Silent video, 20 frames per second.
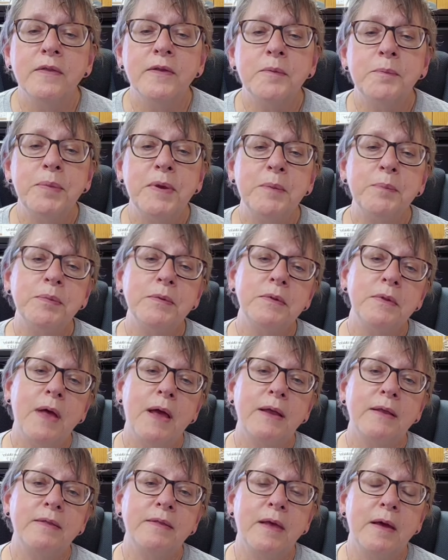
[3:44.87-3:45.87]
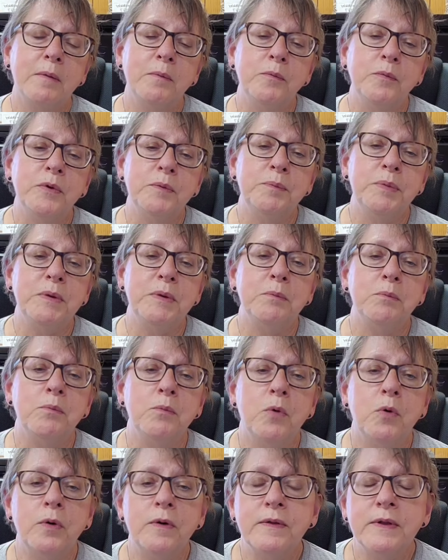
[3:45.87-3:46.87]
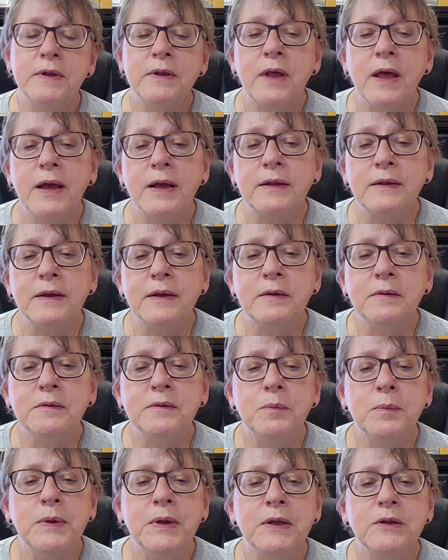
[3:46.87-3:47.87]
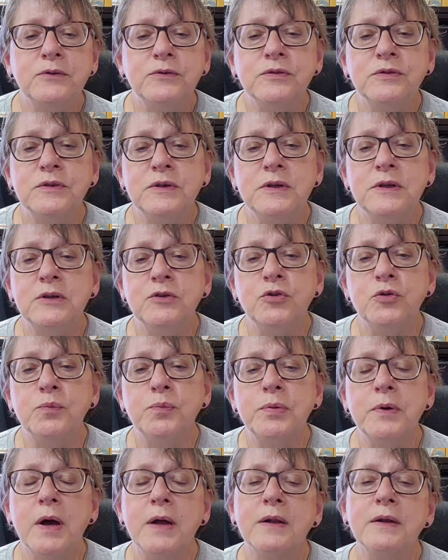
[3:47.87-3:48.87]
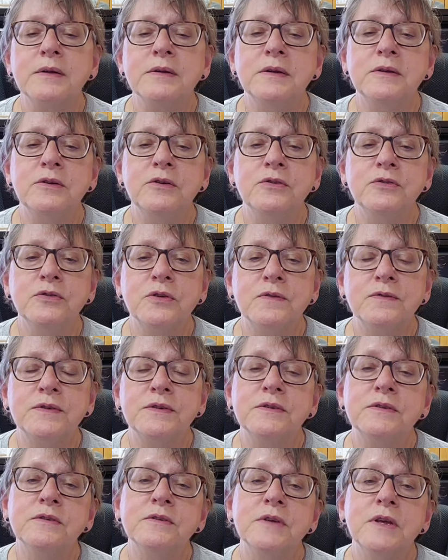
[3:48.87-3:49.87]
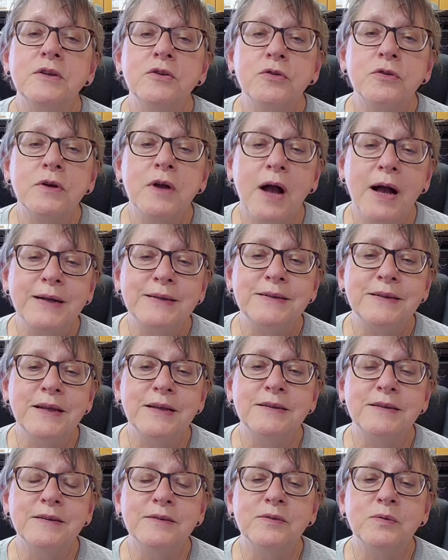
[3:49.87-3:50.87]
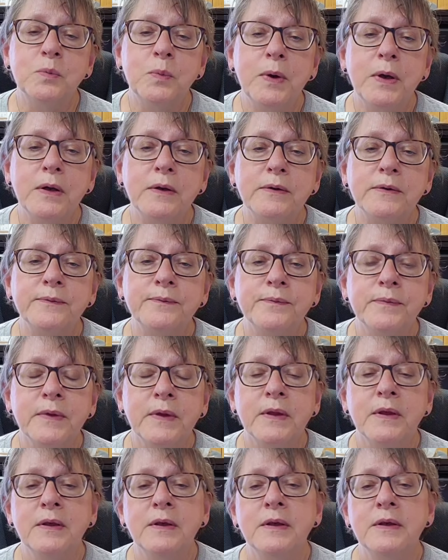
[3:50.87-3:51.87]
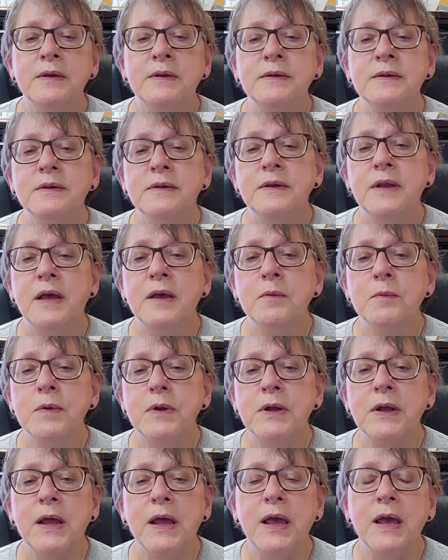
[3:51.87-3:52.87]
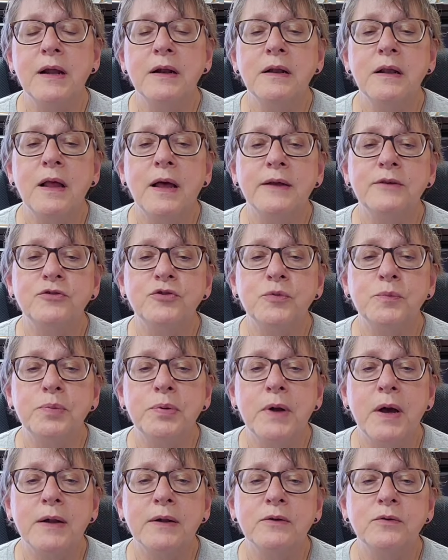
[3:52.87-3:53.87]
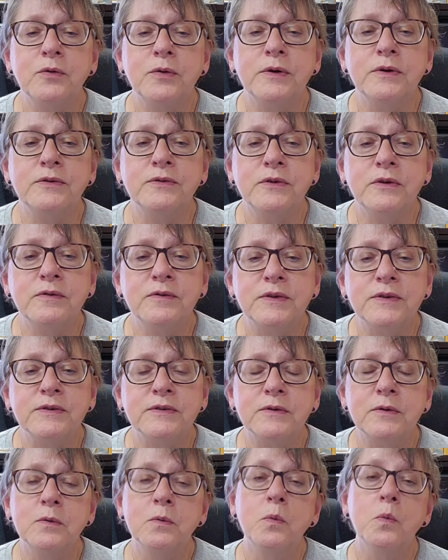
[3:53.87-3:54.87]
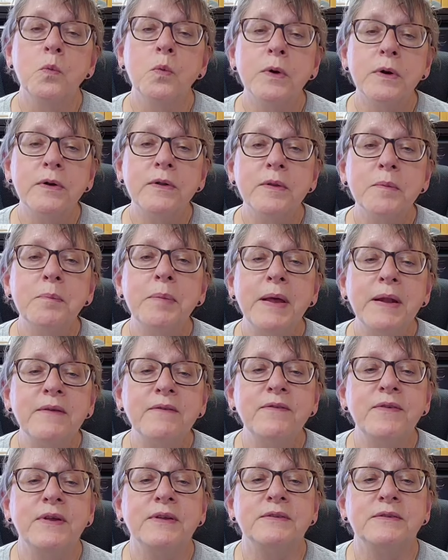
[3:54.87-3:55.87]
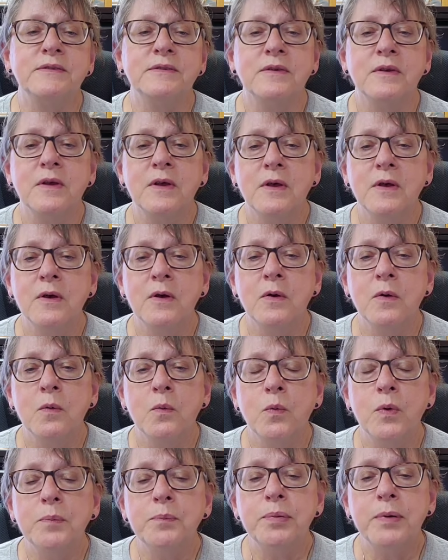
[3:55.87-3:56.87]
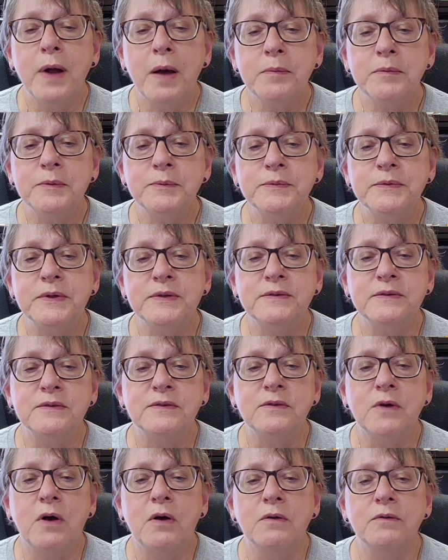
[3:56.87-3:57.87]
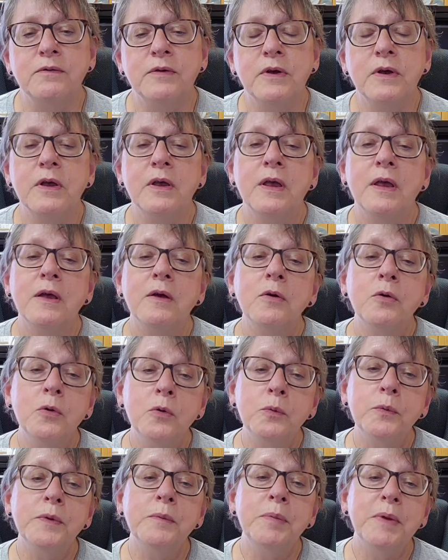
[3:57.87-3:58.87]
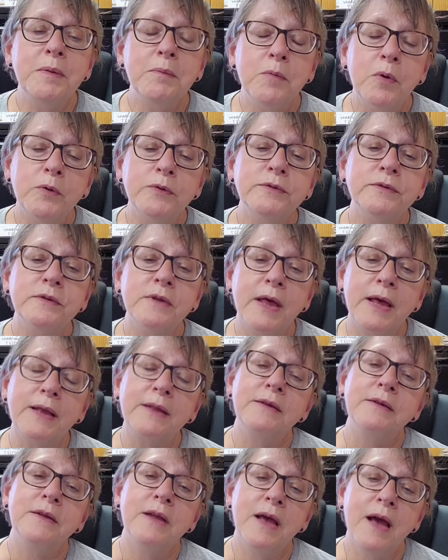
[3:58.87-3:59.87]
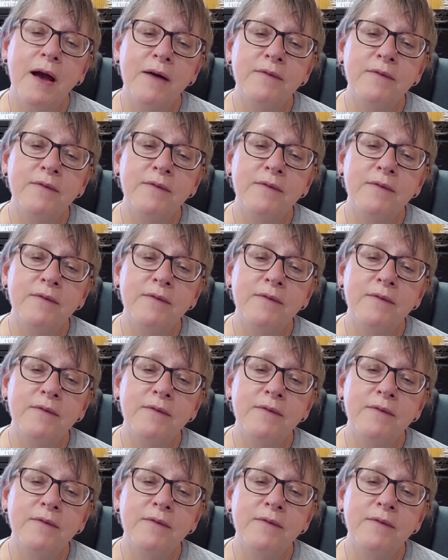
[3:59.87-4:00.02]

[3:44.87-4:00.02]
Other people like them would be more than likely to be interested in your product and your services and your content as well. Now you want to analyze your product or your service. What are the benefits? What problems does it solve? Who would be most likely